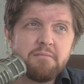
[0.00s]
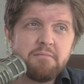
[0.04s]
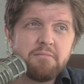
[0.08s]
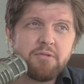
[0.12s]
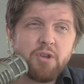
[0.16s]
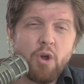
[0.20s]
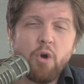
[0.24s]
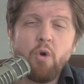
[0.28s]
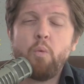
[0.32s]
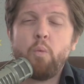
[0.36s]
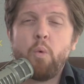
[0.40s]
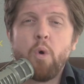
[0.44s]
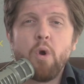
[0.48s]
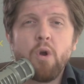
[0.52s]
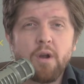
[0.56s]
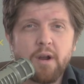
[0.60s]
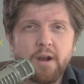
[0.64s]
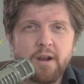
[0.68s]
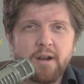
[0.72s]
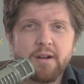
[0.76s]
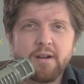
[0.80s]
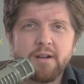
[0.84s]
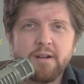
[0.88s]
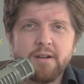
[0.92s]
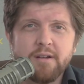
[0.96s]
don't work.
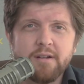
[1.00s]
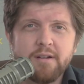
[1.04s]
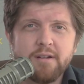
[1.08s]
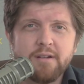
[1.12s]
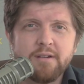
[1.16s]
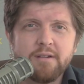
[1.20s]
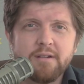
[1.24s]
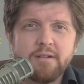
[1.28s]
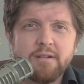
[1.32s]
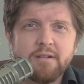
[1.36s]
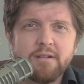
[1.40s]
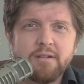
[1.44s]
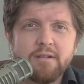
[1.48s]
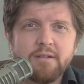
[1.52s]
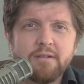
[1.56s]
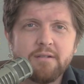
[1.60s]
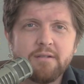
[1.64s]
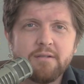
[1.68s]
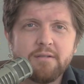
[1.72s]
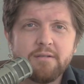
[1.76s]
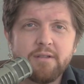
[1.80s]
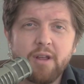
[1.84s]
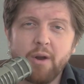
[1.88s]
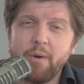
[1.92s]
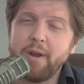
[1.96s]

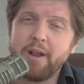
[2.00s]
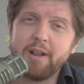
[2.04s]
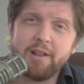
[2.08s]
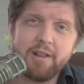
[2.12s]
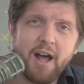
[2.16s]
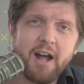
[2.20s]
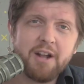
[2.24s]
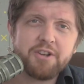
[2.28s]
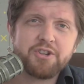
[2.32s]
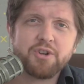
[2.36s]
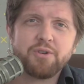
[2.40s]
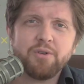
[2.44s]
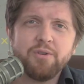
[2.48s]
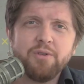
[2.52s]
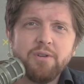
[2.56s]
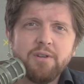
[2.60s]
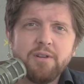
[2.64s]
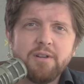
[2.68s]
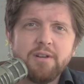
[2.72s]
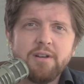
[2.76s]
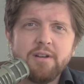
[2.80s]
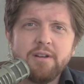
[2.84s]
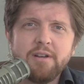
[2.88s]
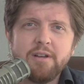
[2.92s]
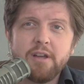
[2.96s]
They're illogical.
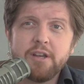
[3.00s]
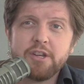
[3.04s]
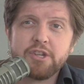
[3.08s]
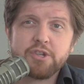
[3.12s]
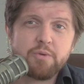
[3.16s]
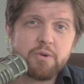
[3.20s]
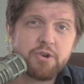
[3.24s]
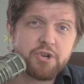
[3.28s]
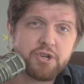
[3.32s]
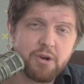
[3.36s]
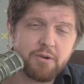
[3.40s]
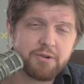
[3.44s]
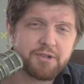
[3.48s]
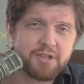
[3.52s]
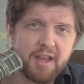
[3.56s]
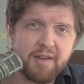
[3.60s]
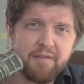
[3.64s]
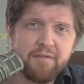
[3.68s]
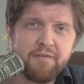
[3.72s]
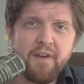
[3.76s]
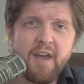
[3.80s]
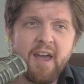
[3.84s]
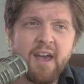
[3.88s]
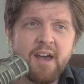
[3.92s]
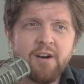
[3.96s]
History shows they
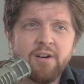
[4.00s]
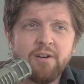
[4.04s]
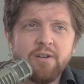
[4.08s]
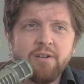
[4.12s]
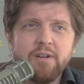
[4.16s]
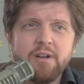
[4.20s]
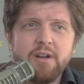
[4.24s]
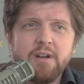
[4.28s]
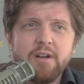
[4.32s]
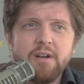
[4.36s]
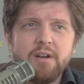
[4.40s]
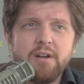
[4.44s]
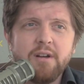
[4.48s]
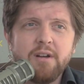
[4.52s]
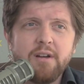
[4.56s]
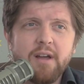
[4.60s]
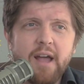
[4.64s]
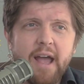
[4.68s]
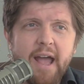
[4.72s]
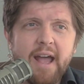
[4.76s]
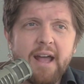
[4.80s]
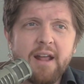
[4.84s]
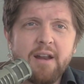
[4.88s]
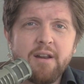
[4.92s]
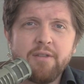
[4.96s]
fail,
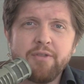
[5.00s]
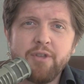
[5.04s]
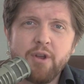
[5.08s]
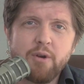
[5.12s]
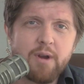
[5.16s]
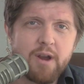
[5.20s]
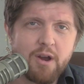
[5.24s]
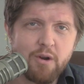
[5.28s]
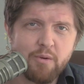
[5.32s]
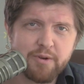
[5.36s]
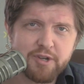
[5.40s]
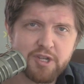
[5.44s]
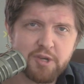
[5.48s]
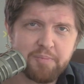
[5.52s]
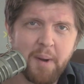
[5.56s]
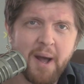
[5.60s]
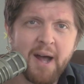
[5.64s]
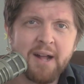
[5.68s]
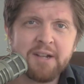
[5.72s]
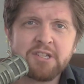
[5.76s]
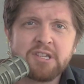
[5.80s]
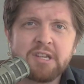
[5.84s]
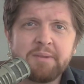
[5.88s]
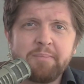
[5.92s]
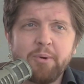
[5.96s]
and they're
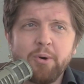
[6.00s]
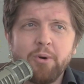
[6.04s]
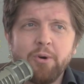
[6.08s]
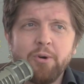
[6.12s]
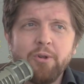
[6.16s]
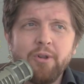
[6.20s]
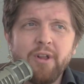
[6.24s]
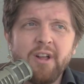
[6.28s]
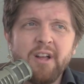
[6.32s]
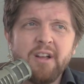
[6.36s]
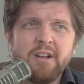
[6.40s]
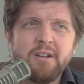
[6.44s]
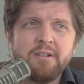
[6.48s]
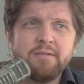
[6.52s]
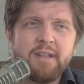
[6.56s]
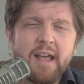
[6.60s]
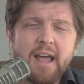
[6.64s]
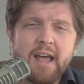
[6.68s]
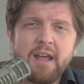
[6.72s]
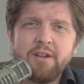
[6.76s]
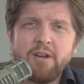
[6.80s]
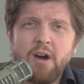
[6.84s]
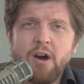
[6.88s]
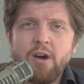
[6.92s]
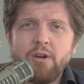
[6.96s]
irresponsible
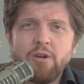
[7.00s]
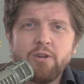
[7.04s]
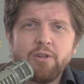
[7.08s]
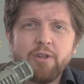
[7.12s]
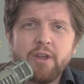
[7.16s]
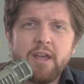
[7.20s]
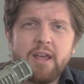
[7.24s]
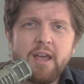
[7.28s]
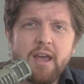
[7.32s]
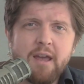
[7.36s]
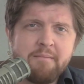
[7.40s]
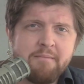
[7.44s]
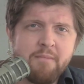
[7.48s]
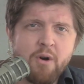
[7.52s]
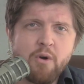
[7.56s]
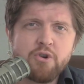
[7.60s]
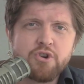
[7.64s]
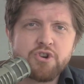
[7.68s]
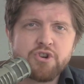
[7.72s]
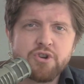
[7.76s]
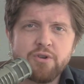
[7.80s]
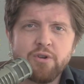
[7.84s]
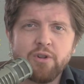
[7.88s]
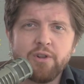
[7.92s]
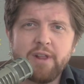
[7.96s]
and utterly
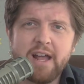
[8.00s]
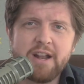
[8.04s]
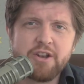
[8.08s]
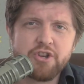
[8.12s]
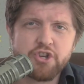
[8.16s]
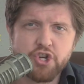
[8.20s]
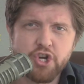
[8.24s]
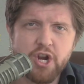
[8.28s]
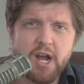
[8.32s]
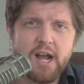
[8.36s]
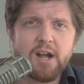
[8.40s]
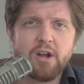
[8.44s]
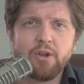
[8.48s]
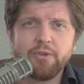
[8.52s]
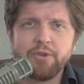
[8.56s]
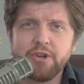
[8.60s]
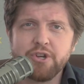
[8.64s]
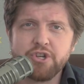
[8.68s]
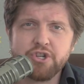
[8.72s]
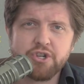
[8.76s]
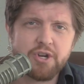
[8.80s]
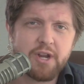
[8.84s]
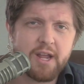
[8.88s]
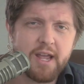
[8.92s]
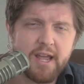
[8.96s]
emotional and
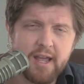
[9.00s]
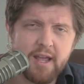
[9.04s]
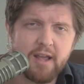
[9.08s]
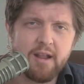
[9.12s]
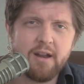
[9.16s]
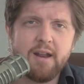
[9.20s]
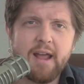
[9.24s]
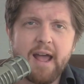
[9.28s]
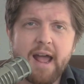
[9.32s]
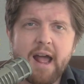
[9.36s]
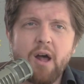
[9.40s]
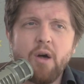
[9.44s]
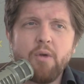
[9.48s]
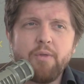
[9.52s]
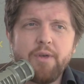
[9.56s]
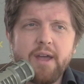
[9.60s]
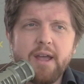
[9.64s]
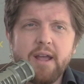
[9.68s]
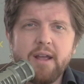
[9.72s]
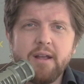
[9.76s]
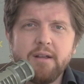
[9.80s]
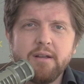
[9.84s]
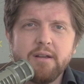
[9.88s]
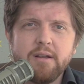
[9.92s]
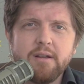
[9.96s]
childish in how
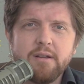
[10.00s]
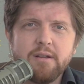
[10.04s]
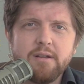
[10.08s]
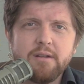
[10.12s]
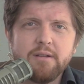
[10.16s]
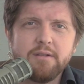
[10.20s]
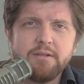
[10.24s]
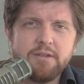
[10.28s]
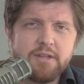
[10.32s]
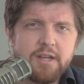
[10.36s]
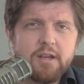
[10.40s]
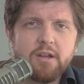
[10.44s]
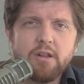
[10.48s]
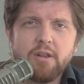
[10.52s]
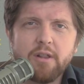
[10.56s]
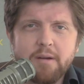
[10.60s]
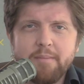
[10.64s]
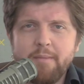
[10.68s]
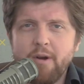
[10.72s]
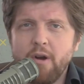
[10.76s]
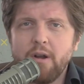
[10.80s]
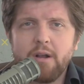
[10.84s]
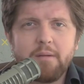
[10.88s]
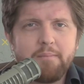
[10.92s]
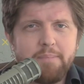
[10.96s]
they deal in
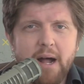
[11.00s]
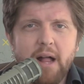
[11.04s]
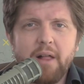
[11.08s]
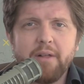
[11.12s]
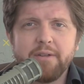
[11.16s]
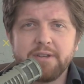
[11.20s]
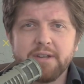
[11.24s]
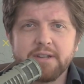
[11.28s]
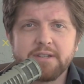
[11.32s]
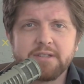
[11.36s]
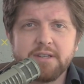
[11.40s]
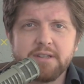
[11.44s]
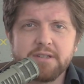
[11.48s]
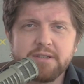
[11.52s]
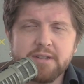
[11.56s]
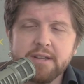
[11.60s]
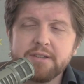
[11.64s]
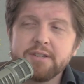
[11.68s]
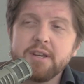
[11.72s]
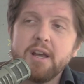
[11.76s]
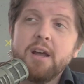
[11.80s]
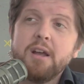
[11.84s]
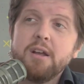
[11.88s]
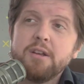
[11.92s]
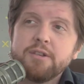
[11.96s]
American politics these days.
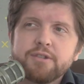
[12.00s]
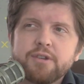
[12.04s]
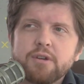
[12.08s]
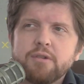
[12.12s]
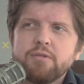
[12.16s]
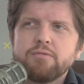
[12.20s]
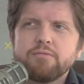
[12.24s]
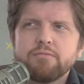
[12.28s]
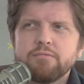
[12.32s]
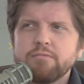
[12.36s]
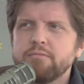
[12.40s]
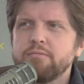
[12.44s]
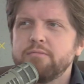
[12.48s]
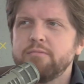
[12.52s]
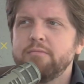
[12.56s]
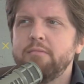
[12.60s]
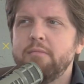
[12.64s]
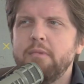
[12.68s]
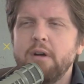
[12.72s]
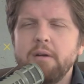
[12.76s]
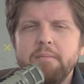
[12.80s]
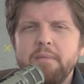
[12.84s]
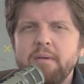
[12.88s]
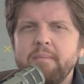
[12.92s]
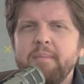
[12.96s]
So
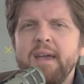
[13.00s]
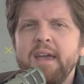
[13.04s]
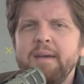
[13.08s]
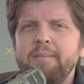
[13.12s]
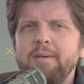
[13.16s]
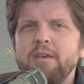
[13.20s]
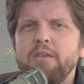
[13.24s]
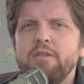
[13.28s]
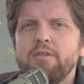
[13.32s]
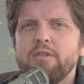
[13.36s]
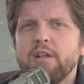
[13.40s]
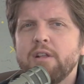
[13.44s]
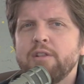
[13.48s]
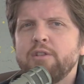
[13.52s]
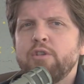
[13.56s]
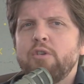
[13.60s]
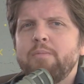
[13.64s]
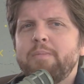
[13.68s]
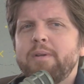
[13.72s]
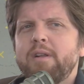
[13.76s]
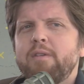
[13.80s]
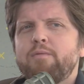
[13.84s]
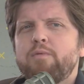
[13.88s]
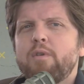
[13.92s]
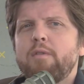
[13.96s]
maybe a little
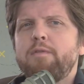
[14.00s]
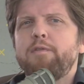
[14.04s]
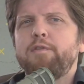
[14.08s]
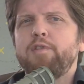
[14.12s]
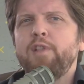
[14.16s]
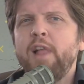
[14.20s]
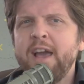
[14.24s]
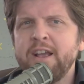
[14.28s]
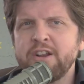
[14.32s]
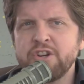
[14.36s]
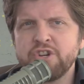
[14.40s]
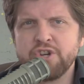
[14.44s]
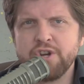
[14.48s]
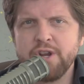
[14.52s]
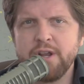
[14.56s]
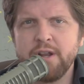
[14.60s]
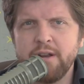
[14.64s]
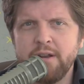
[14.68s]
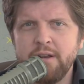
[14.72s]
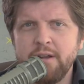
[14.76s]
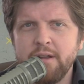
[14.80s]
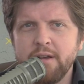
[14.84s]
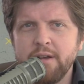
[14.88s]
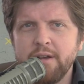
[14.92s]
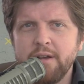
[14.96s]
bit of reflection